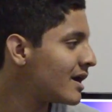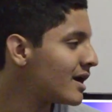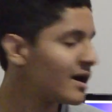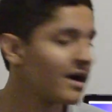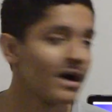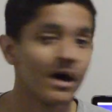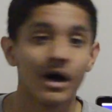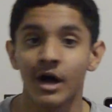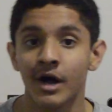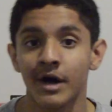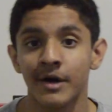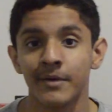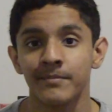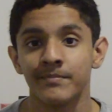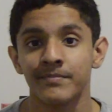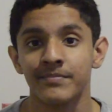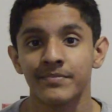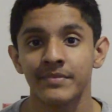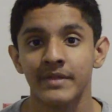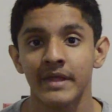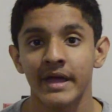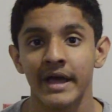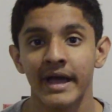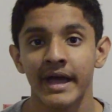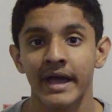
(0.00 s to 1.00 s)

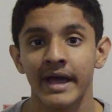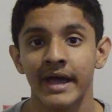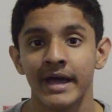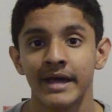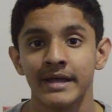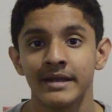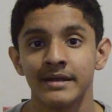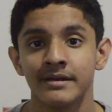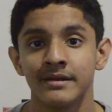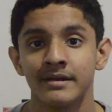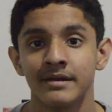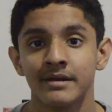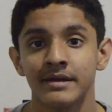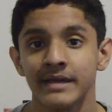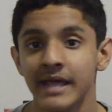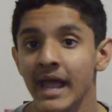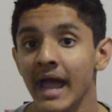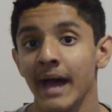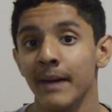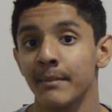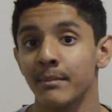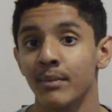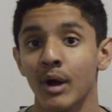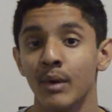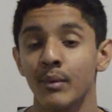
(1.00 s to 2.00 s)
And
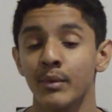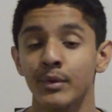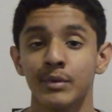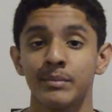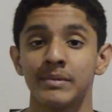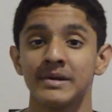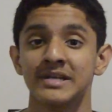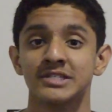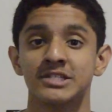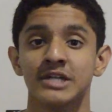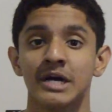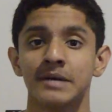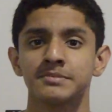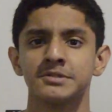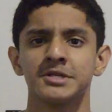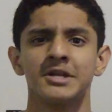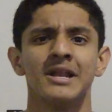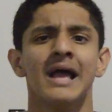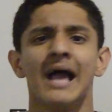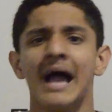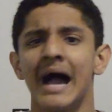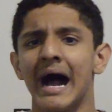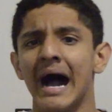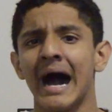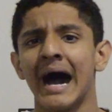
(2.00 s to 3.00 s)
yeah, probably your best option.
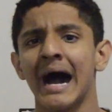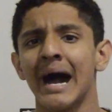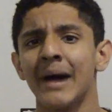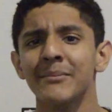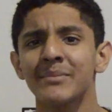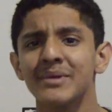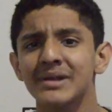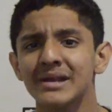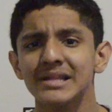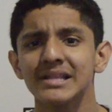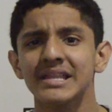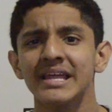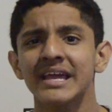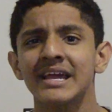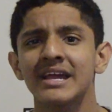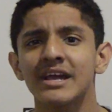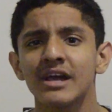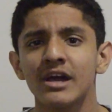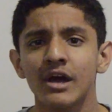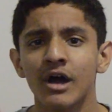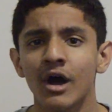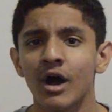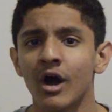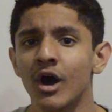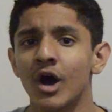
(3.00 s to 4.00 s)
I'm gonna link
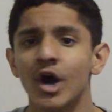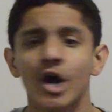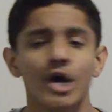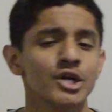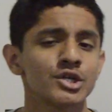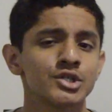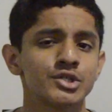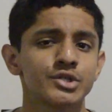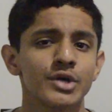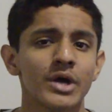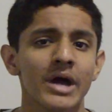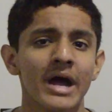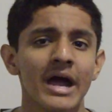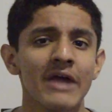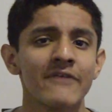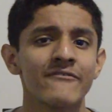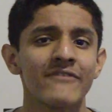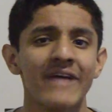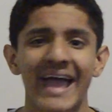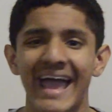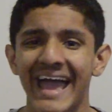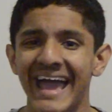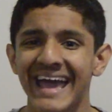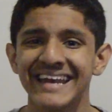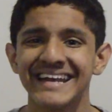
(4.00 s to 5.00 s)
a hard drive
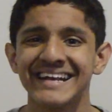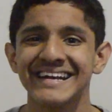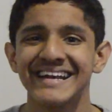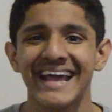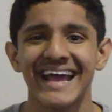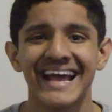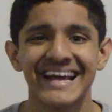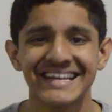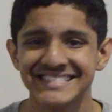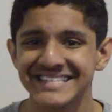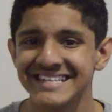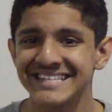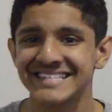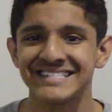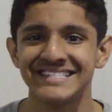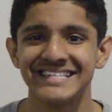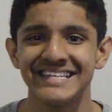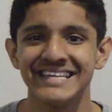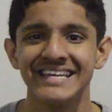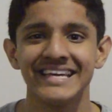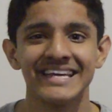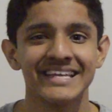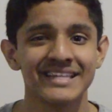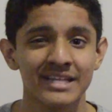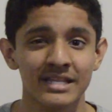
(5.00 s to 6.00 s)
and an
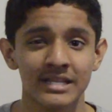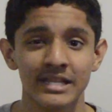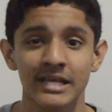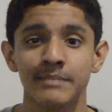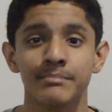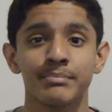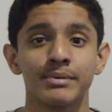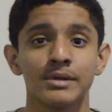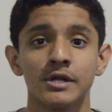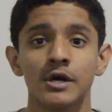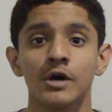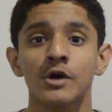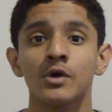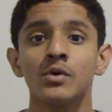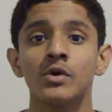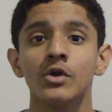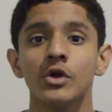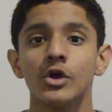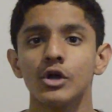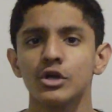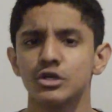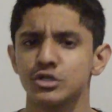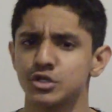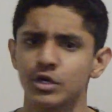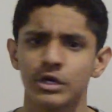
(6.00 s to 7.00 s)
SSD in the link below,
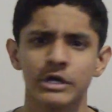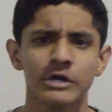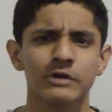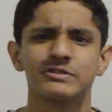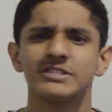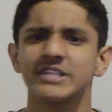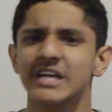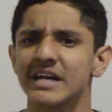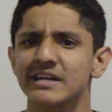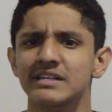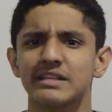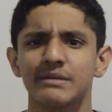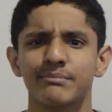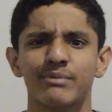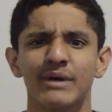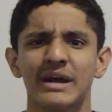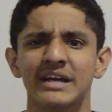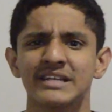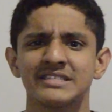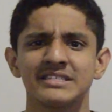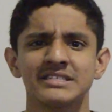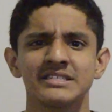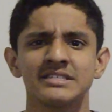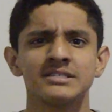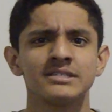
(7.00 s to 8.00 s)
so you can go check out the
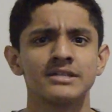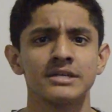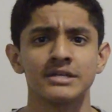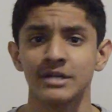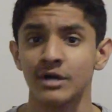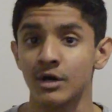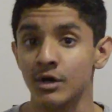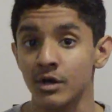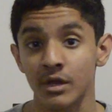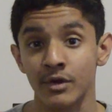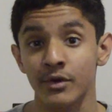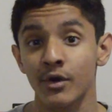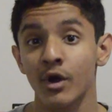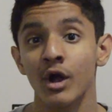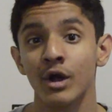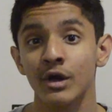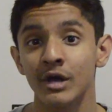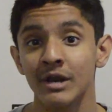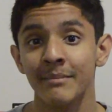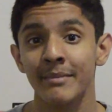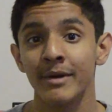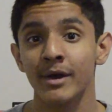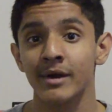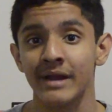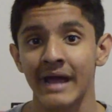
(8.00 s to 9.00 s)
prices. They're all
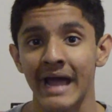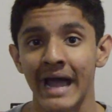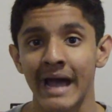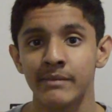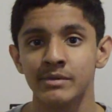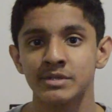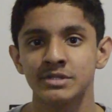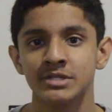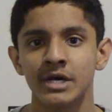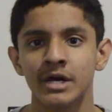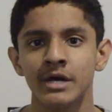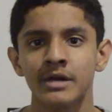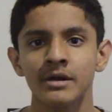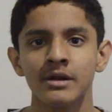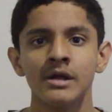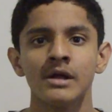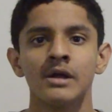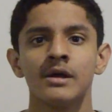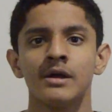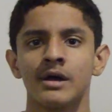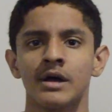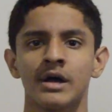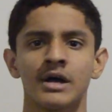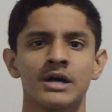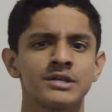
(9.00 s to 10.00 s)
gonna be on Amazon,
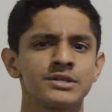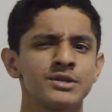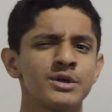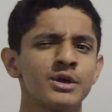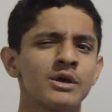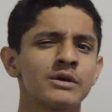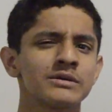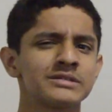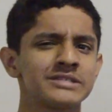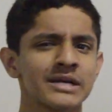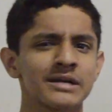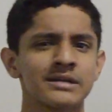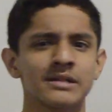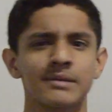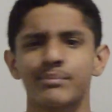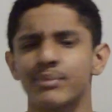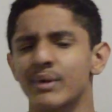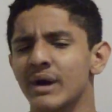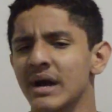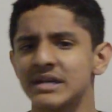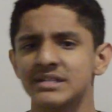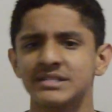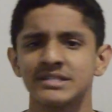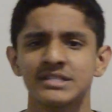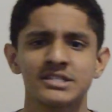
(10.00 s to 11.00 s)
so you can go check out the
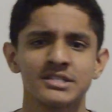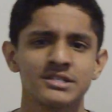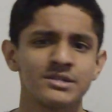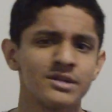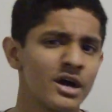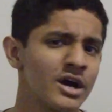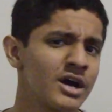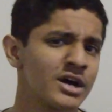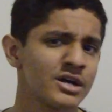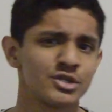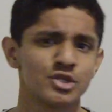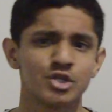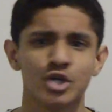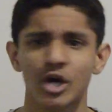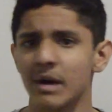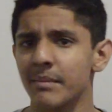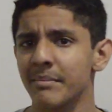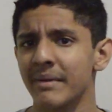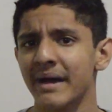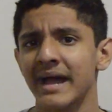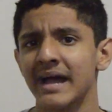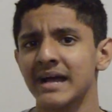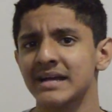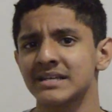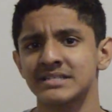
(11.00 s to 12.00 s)
prices,
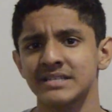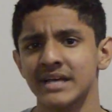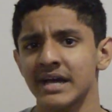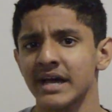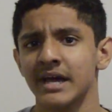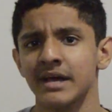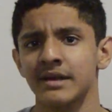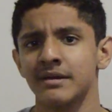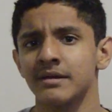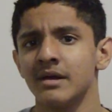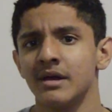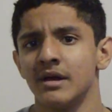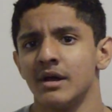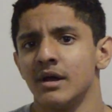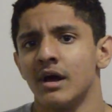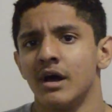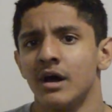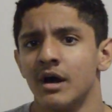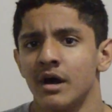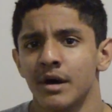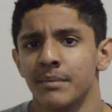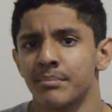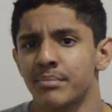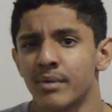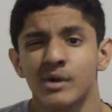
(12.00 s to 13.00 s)
drawbacks, and
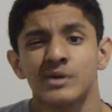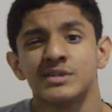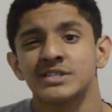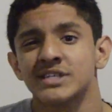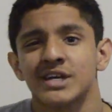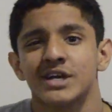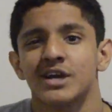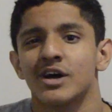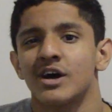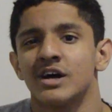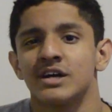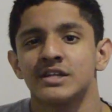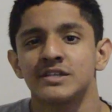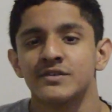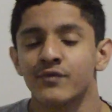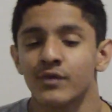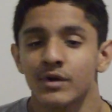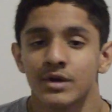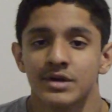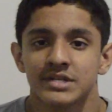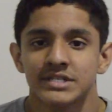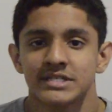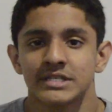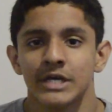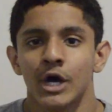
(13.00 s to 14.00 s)
pros and cons for
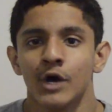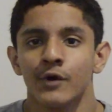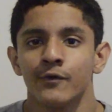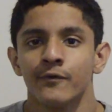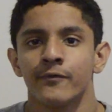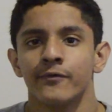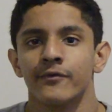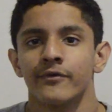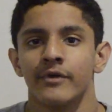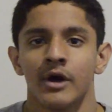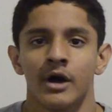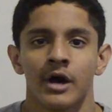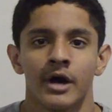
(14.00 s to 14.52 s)
yourself.